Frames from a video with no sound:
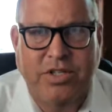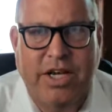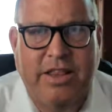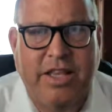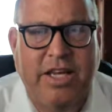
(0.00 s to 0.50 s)
I
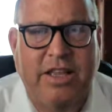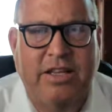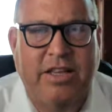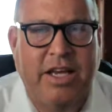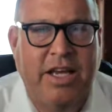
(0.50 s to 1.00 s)
think
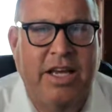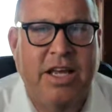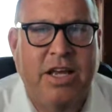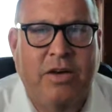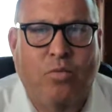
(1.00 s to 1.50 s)
that they
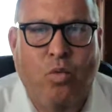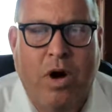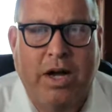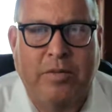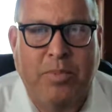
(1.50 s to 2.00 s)

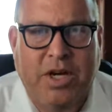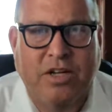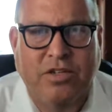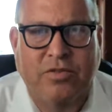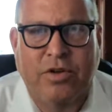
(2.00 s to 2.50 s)
want,
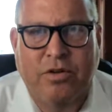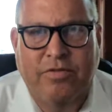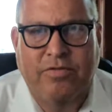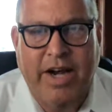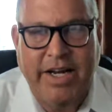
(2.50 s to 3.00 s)
because of their
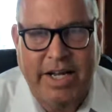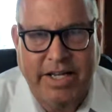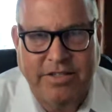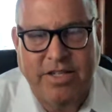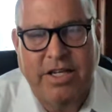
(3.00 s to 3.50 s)

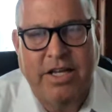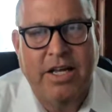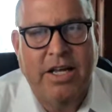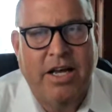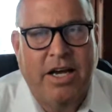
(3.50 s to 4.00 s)
financing,
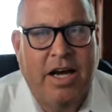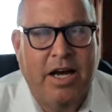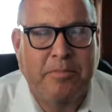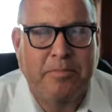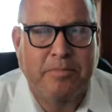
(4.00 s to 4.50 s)

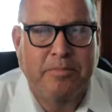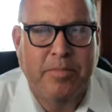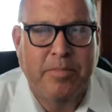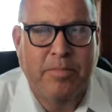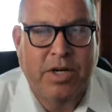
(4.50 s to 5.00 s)

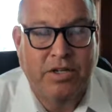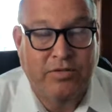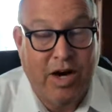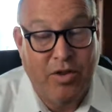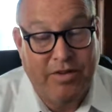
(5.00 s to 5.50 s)
because of
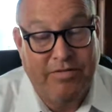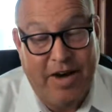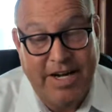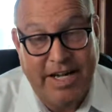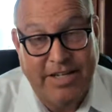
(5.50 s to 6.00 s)
how they
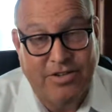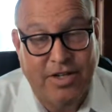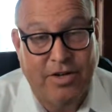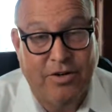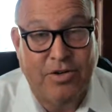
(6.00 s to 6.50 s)
finance
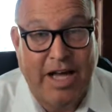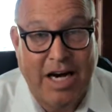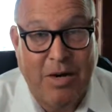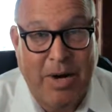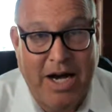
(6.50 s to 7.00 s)
their
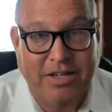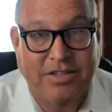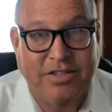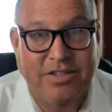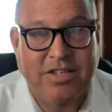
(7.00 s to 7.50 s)
lock
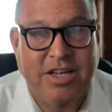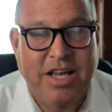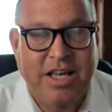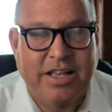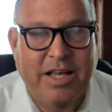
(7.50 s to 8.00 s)
boxes,
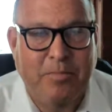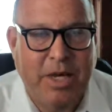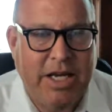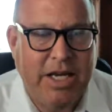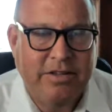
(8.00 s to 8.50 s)
they
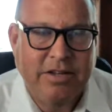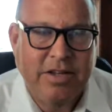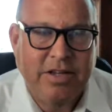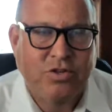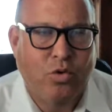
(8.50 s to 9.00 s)
make it
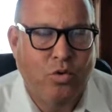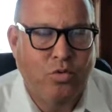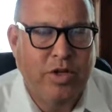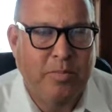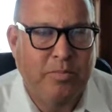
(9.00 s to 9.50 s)
so
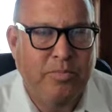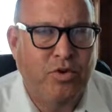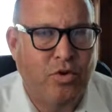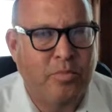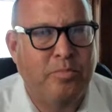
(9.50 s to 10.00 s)
only
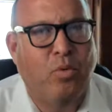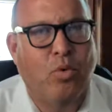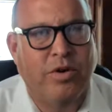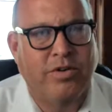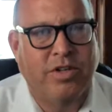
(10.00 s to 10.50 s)
certain
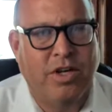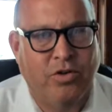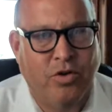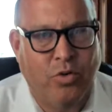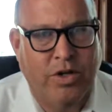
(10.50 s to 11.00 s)
boards can
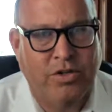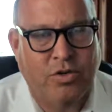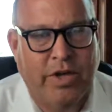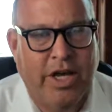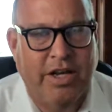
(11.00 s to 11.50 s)
do it. So
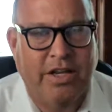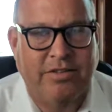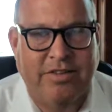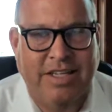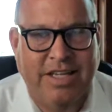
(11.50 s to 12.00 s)
that
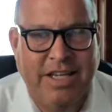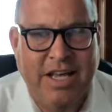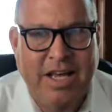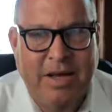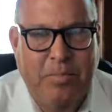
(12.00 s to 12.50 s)
is the
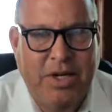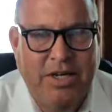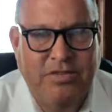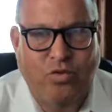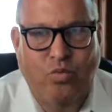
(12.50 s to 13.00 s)

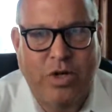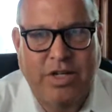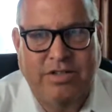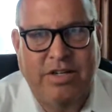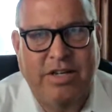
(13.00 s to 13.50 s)
biggest
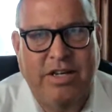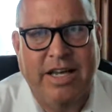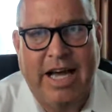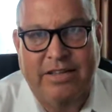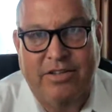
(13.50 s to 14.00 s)
reason
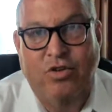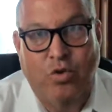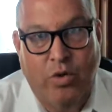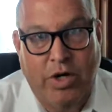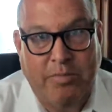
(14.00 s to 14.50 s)
not to
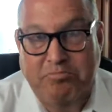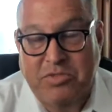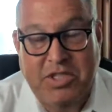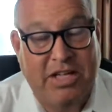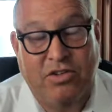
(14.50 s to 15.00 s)
do it.
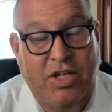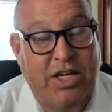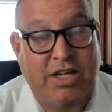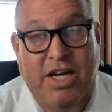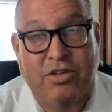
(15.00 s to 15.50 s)
Not the
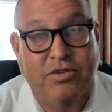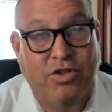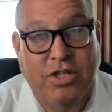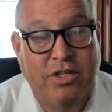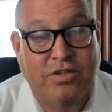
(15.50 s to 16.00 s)

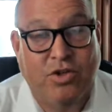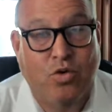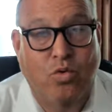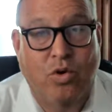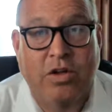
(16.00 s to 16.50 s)
technology, it's
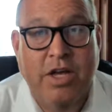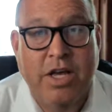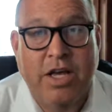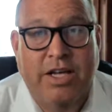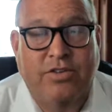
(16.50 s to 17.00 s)
cool.
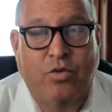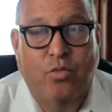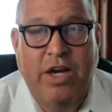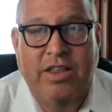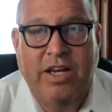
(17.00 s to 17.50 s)
It's the
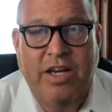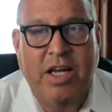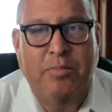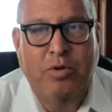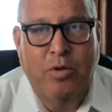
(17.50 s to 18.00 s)
way that it
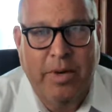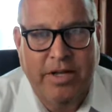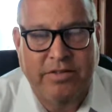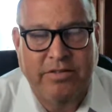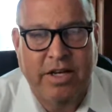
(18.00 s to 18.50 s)
implements.